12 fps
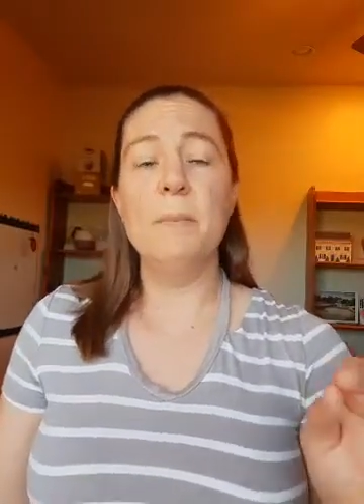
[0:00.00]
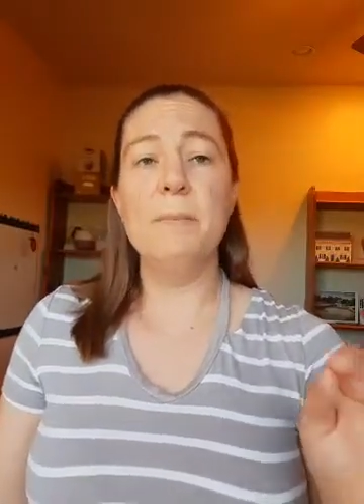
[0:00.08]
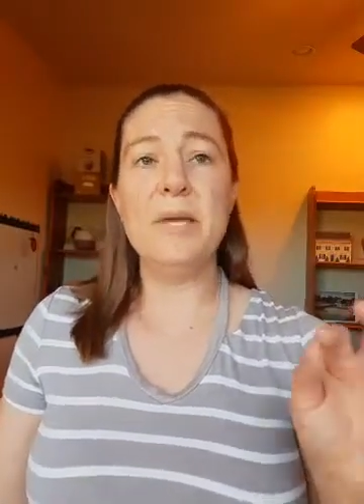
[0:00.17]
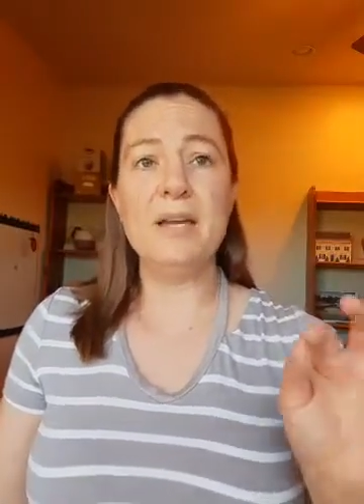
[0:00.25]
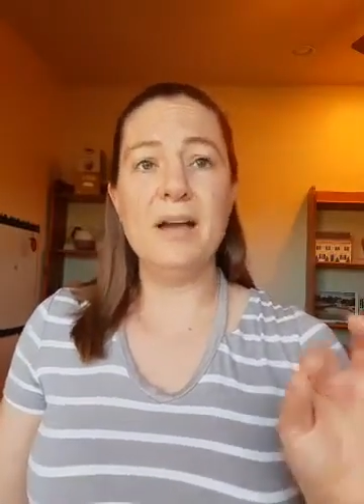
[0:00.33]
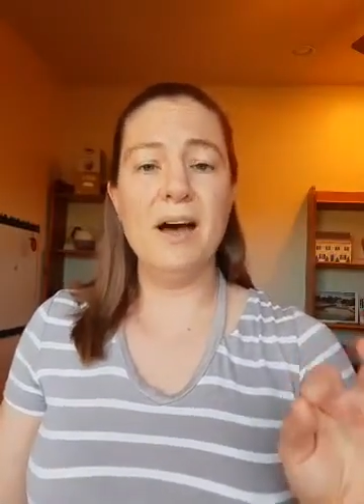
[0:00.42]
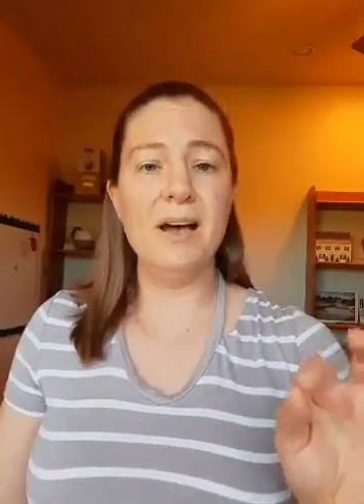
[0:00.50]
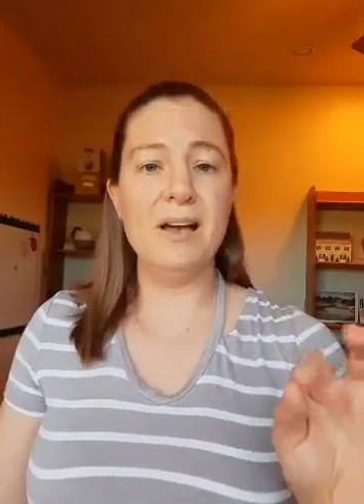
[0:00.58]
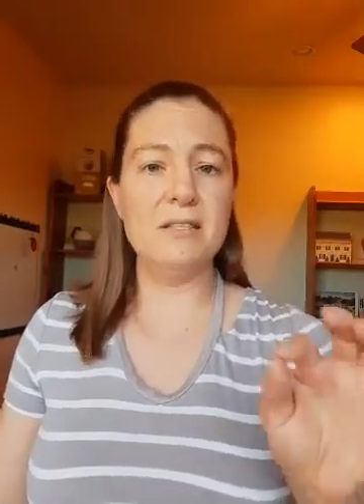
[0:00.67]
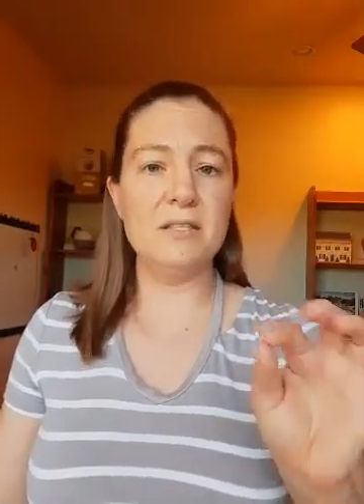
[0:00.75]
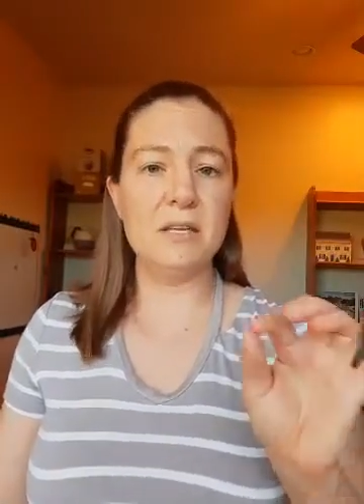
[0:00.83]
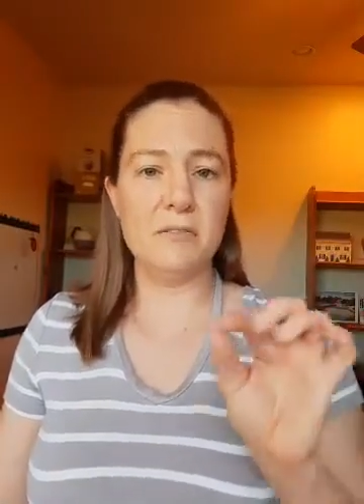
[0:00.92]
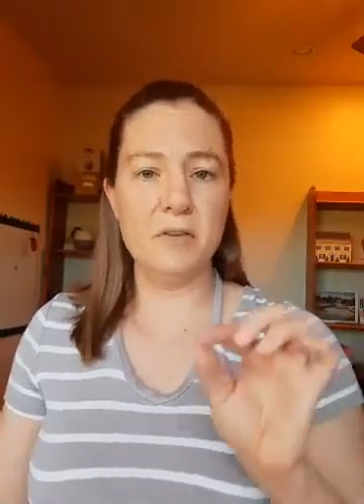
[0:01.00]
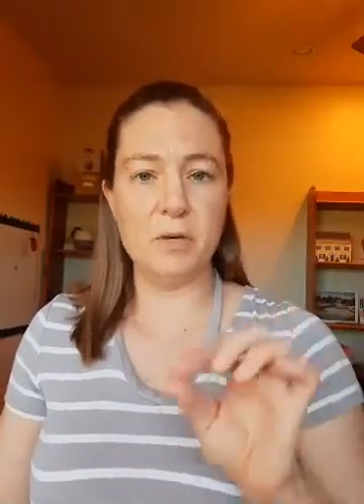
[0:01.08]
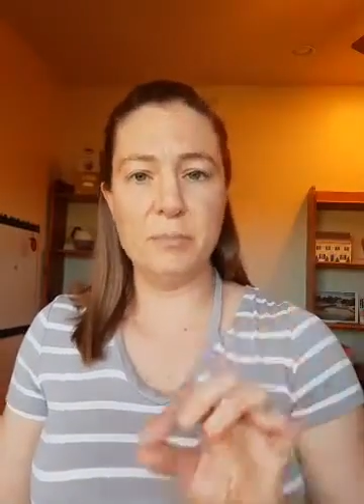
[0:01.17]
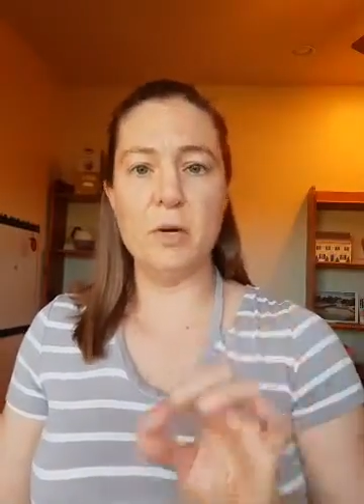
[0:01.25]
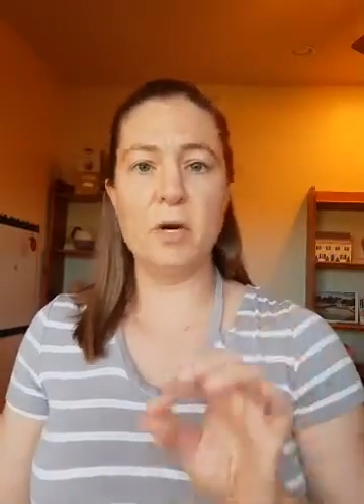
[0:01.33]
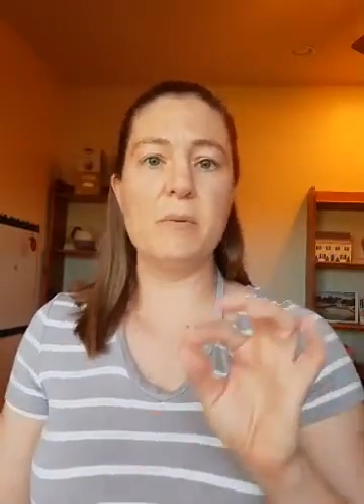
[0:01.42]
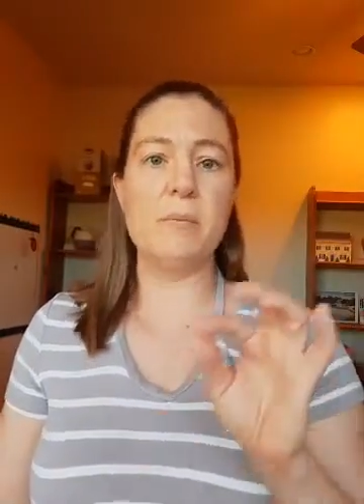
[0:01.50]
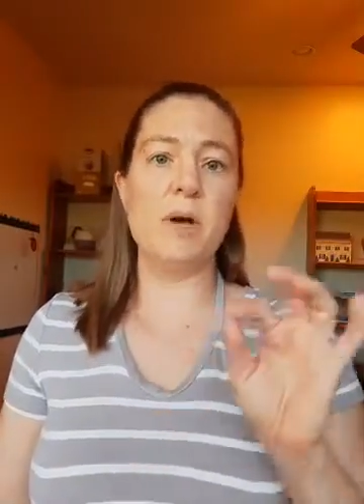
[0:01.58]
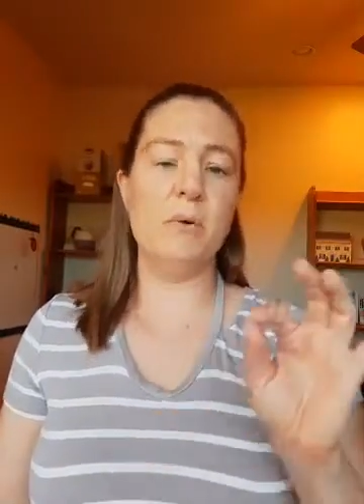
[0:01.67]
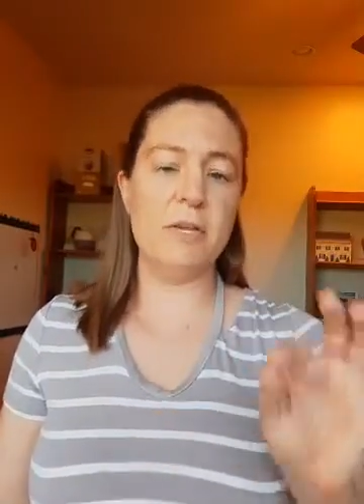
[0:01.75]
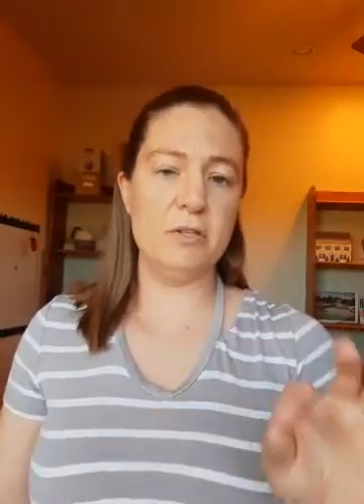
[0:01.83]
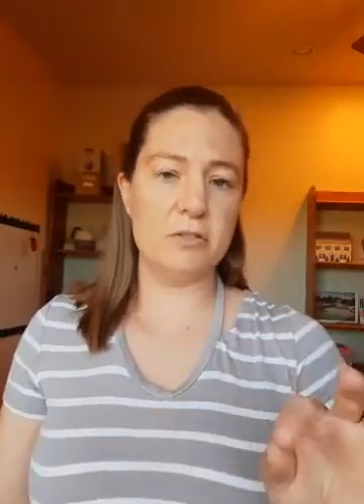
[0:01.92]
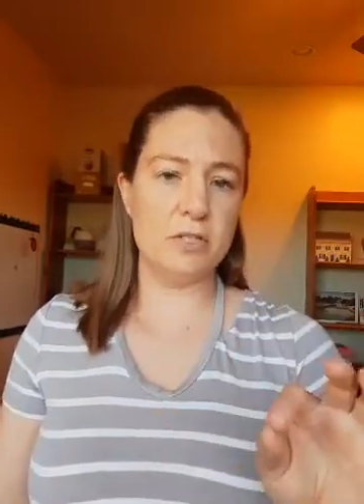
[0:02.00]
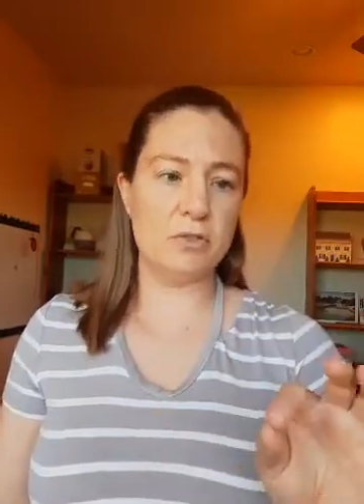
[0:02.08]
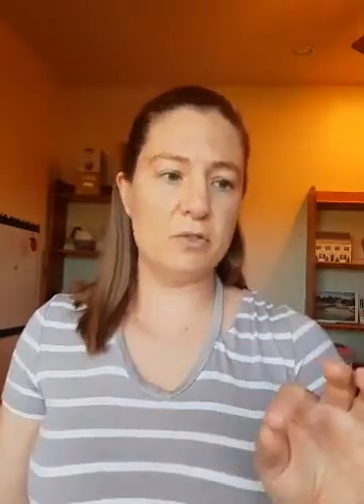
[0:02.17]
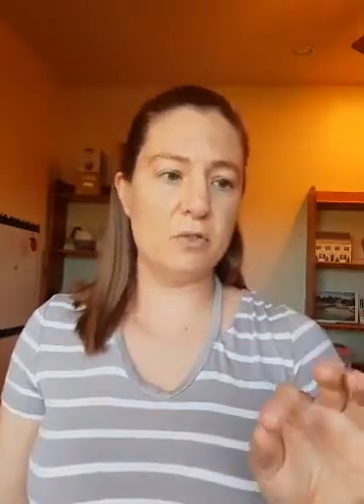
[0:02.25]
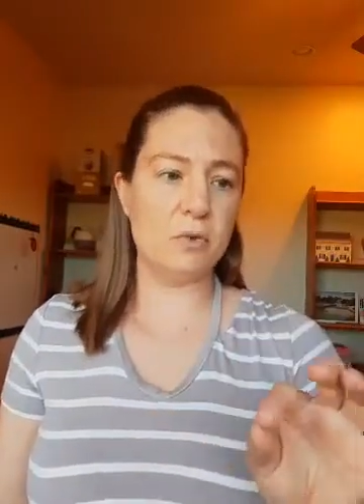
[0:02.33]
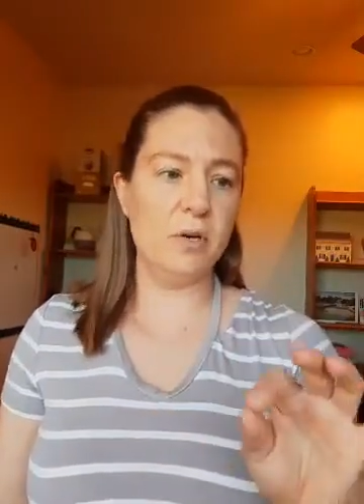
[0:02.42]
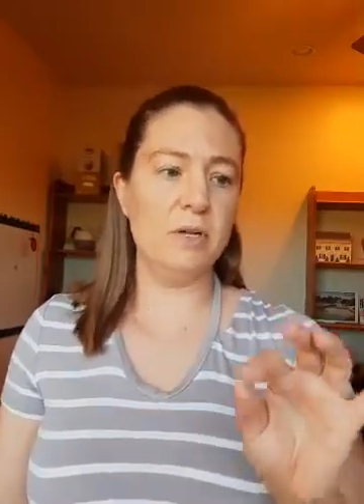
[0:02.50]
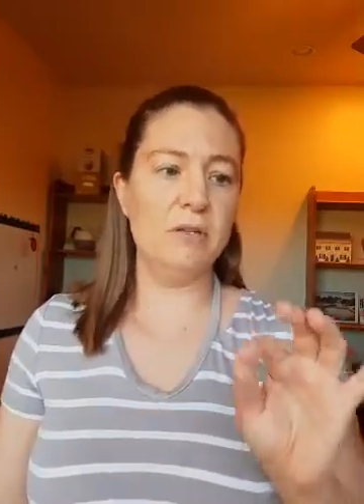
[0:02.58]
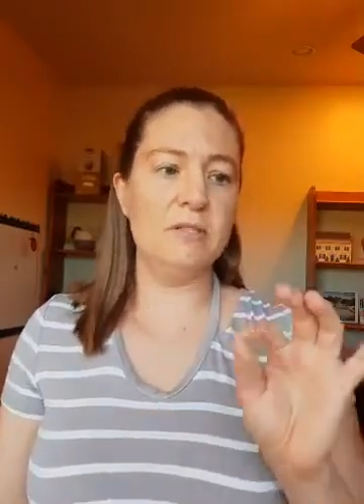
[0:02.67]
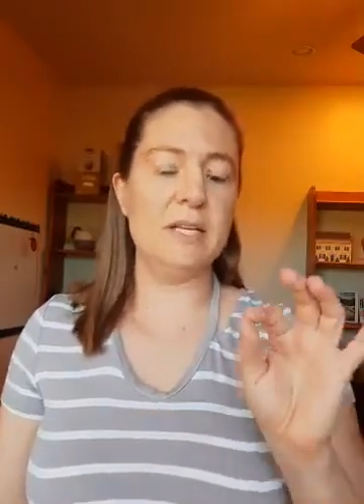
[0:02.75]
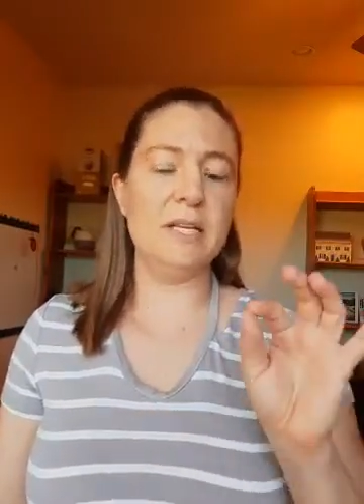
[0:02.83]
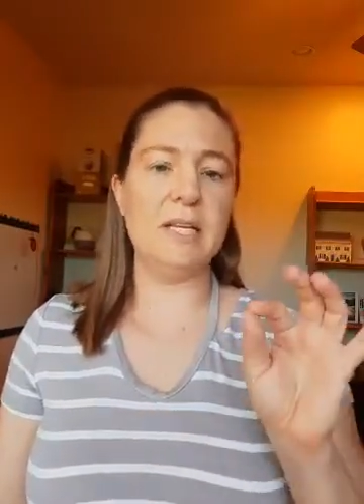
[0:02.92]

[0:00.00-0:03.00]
Because of your bergamot and your citrus oils in